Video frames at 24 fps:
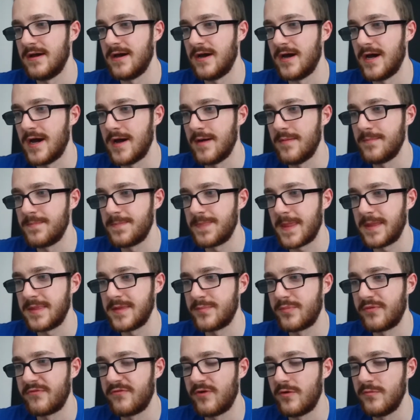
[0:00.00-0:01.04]
Um, and
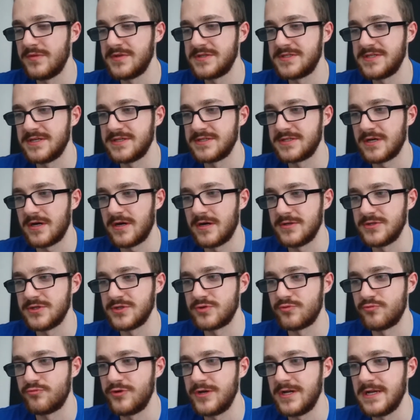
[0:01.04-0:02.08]
the performances are
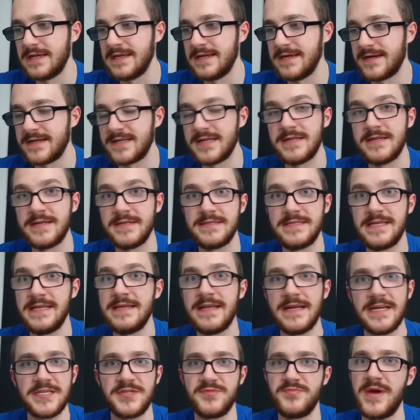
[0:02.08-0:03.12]
just really I didn't
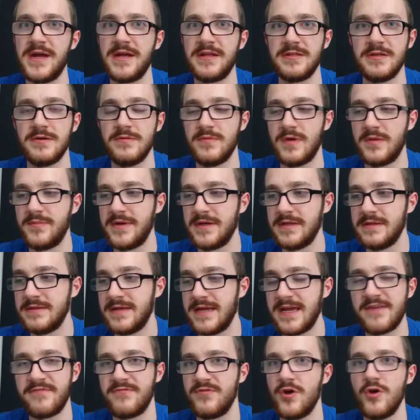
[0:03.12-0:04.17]
didn't expect them. I mean,
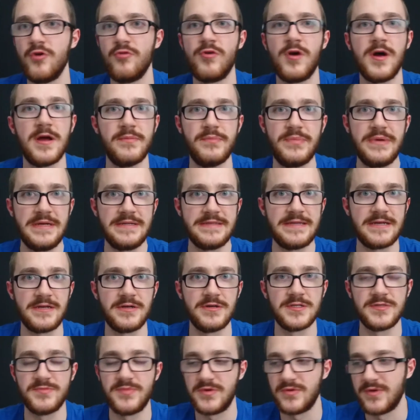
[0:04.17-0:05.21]
they have no right being that
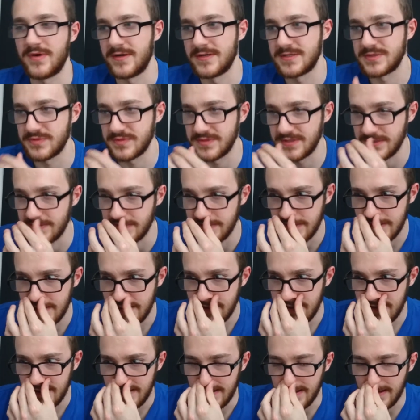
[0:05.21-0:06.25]
good to be quite honest with you
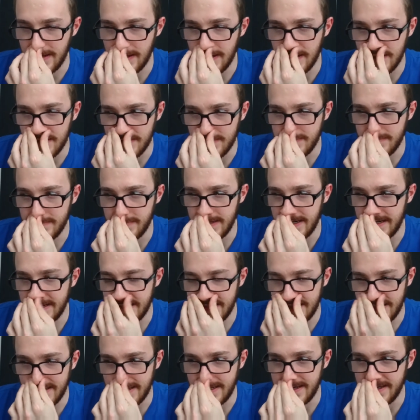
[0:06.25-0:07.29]
um, in,
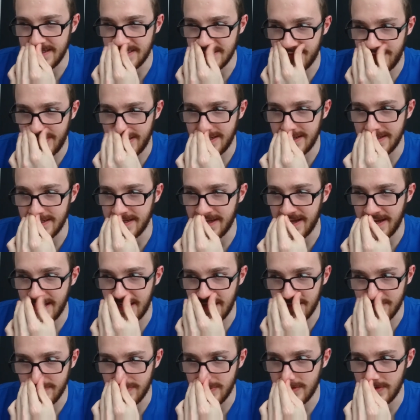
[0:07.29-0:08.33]
in an independent
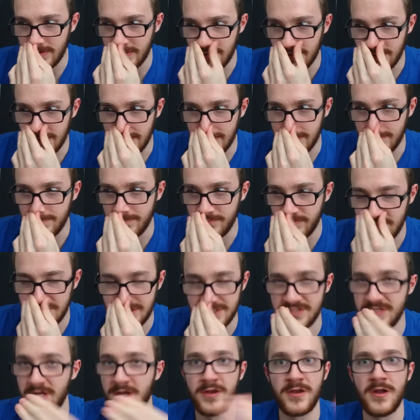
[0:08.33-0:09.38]
game, um,
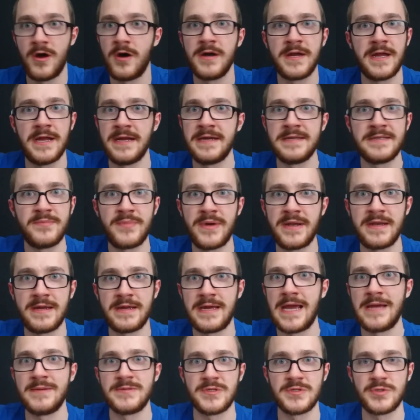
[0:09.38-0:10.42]
which is not knocking
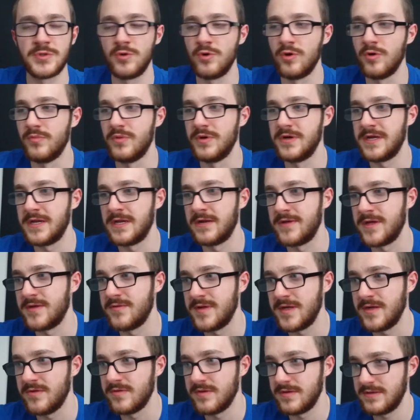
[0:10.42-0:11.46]
independent games at all. But you know, you,
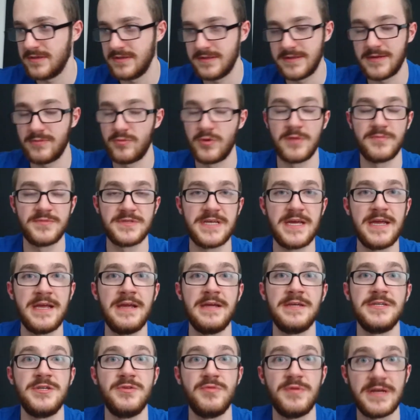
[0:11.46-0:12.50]
you what I'm
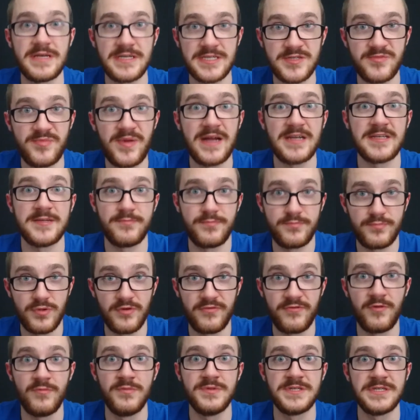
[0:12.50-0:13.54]
saying is you would expect
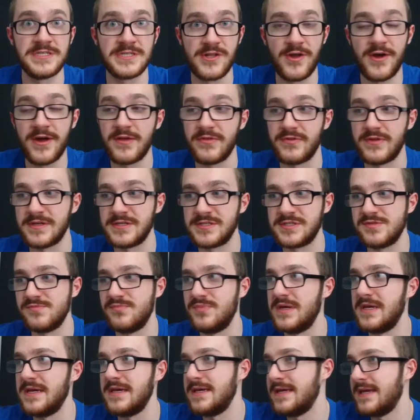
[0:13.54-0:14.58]
performances like this to
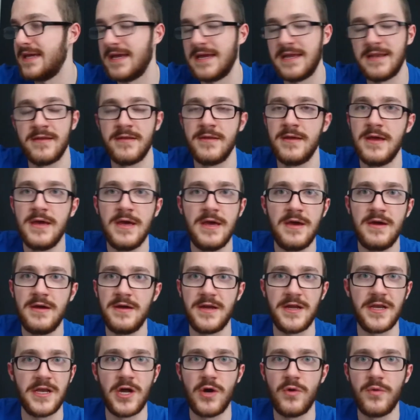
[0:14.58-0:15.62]
be in
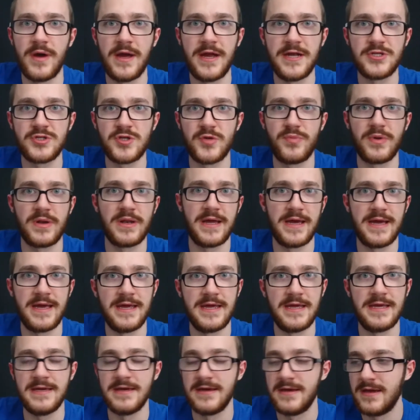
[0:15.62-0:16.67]
you know a
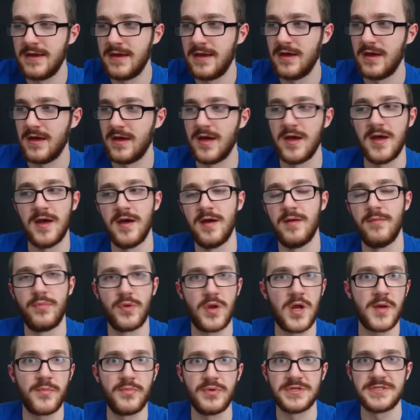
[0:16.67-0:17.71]
AAA uh,
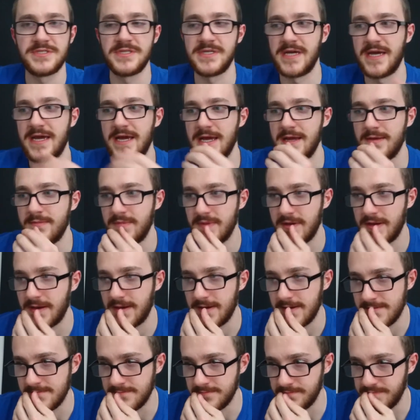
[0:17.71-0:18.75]
blockbuster game.
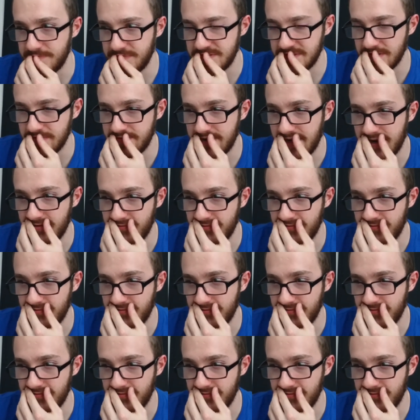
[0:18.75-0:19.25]
Um, so